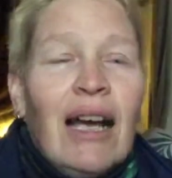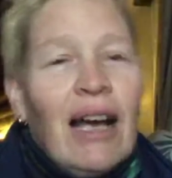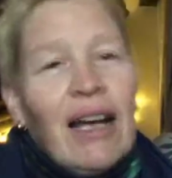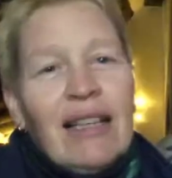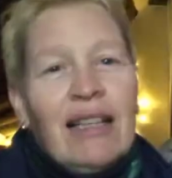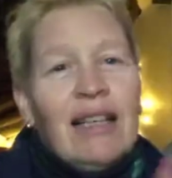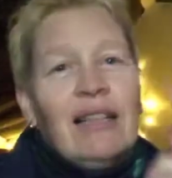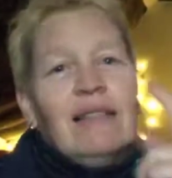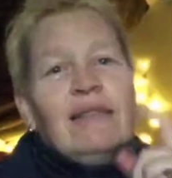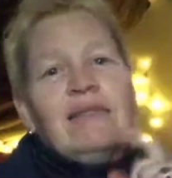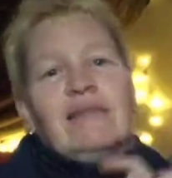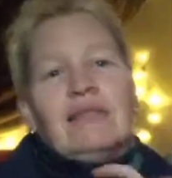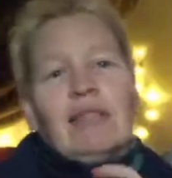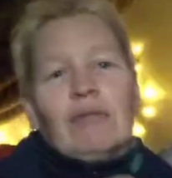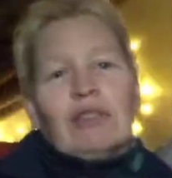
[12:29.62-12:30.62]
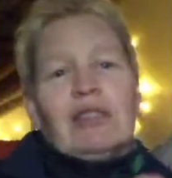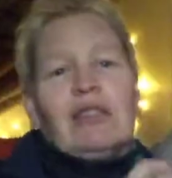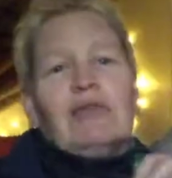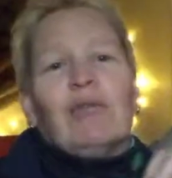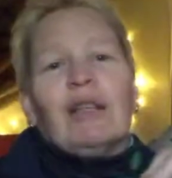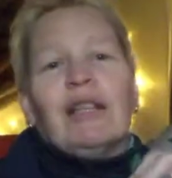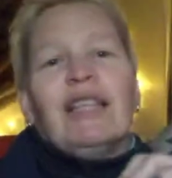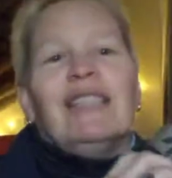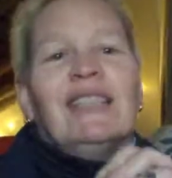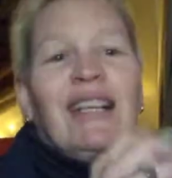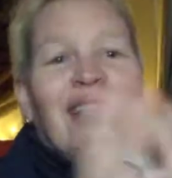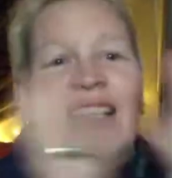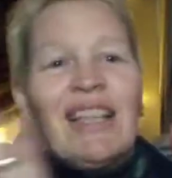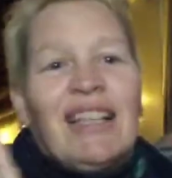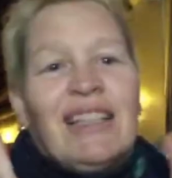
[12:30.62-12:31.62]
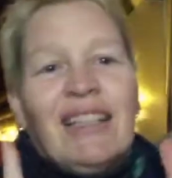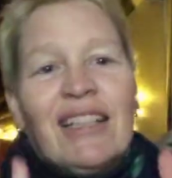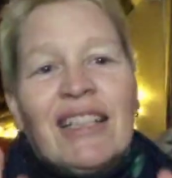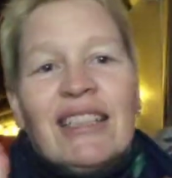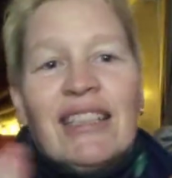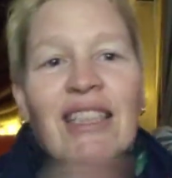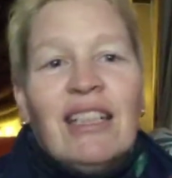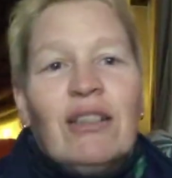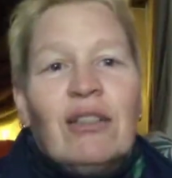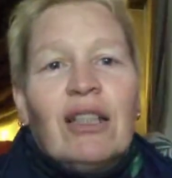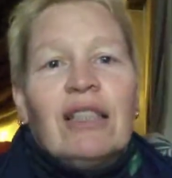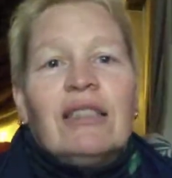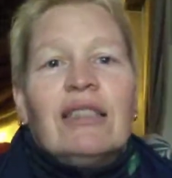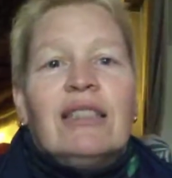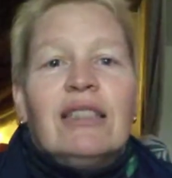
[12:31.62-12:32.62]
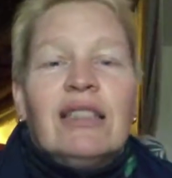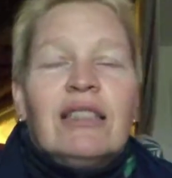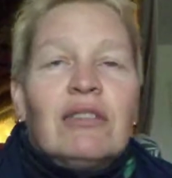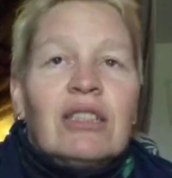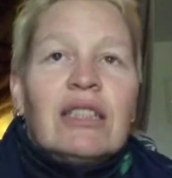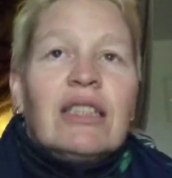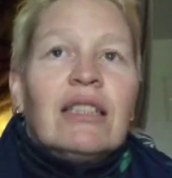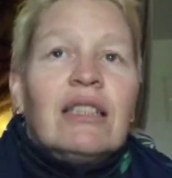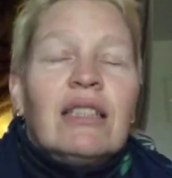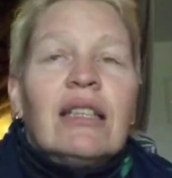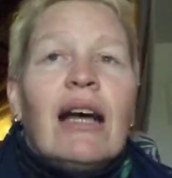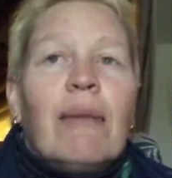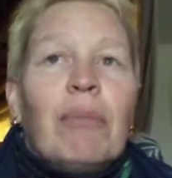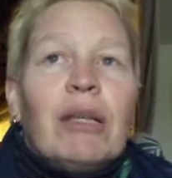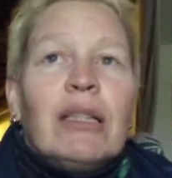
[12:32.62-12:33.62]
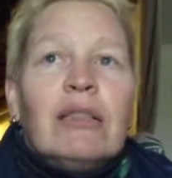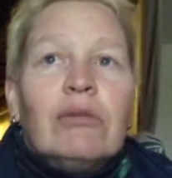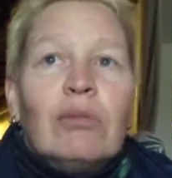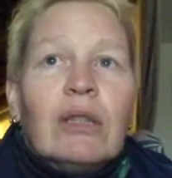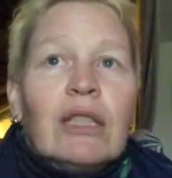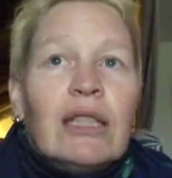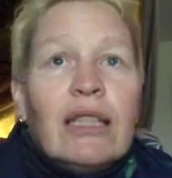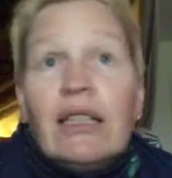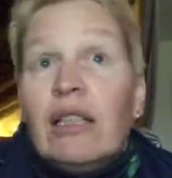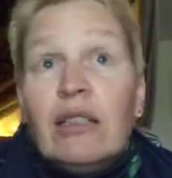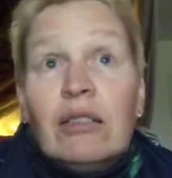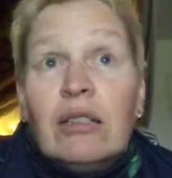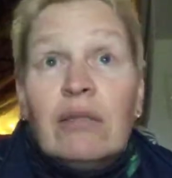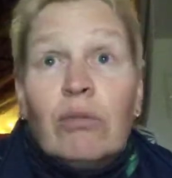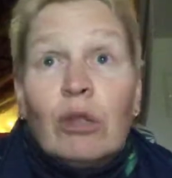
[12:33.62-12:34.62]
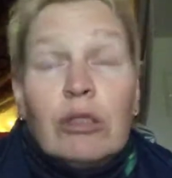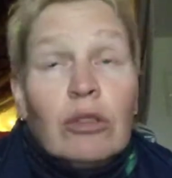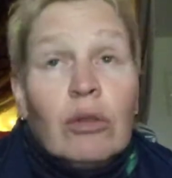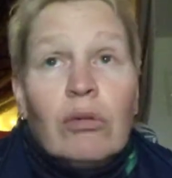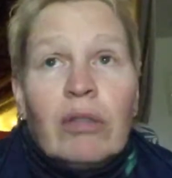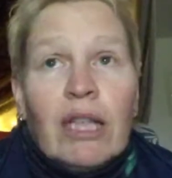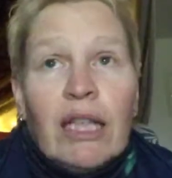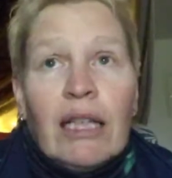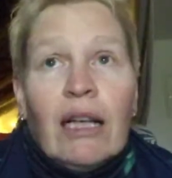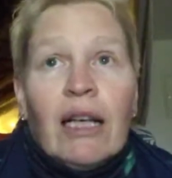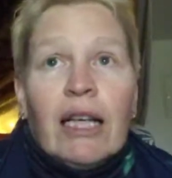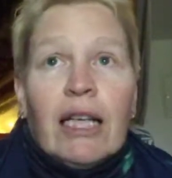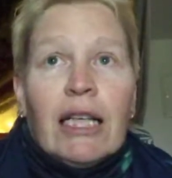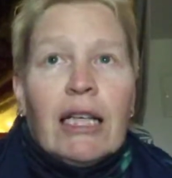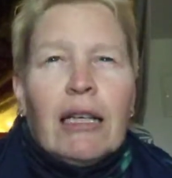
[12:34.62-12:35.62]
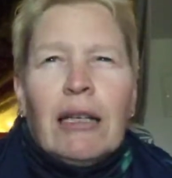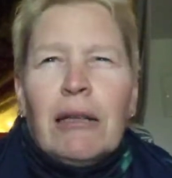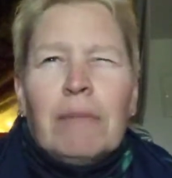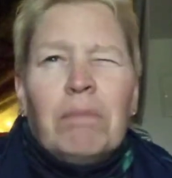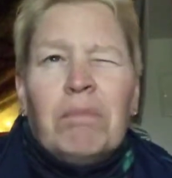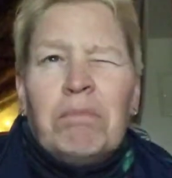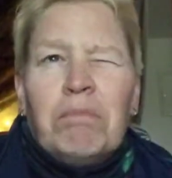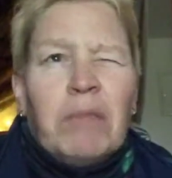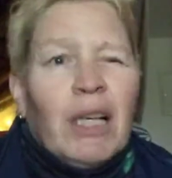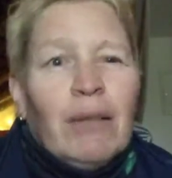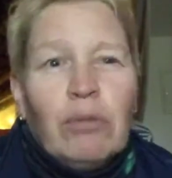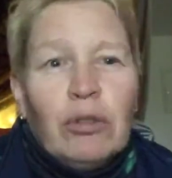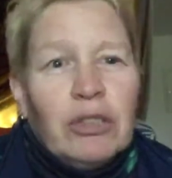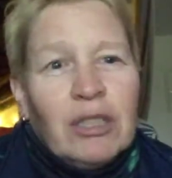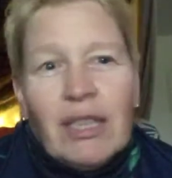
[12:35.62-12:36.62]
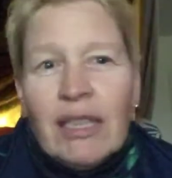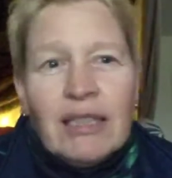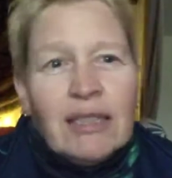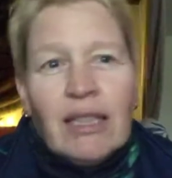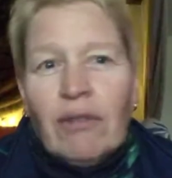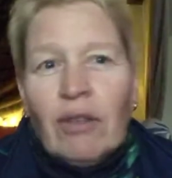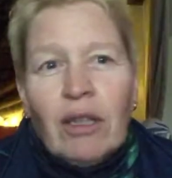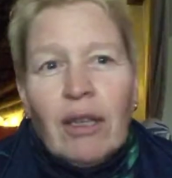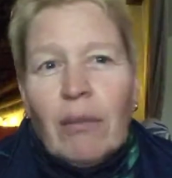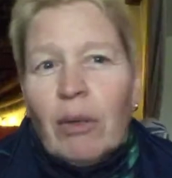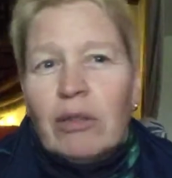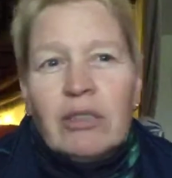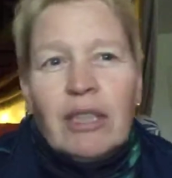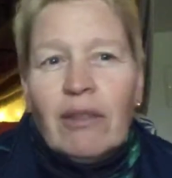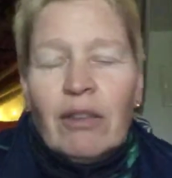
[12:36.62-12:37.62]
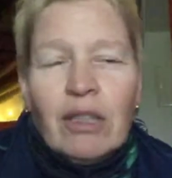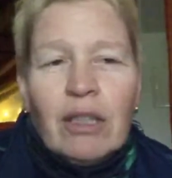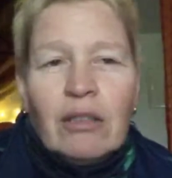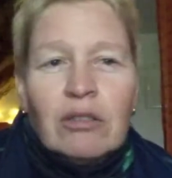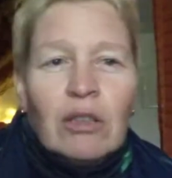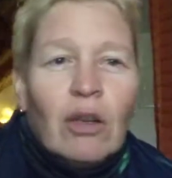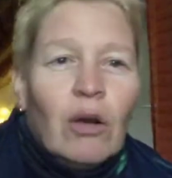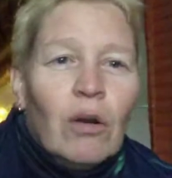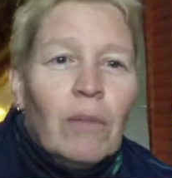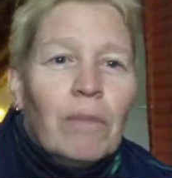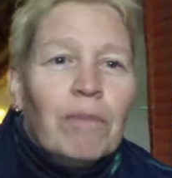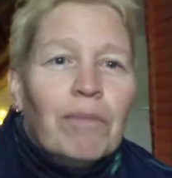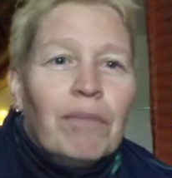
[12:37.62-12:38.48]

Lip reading: And then there was this one. I can tell you guys, it's interesting. There happened this one thing. This was already like I would say about 7 years ago.